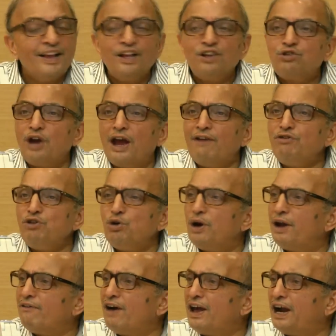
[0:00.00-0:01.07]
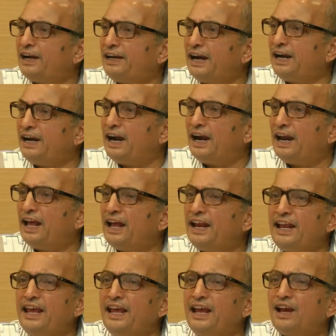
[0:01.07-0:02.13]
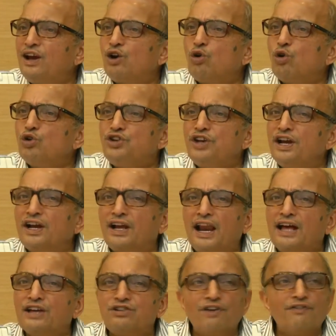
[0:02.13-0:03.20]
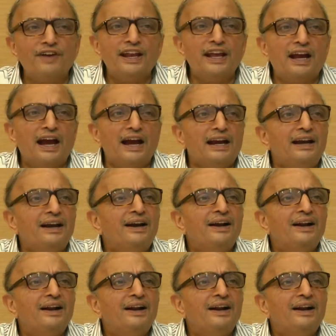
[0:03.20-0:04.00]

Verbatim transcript: So have you ever attended any coaching class of any kind?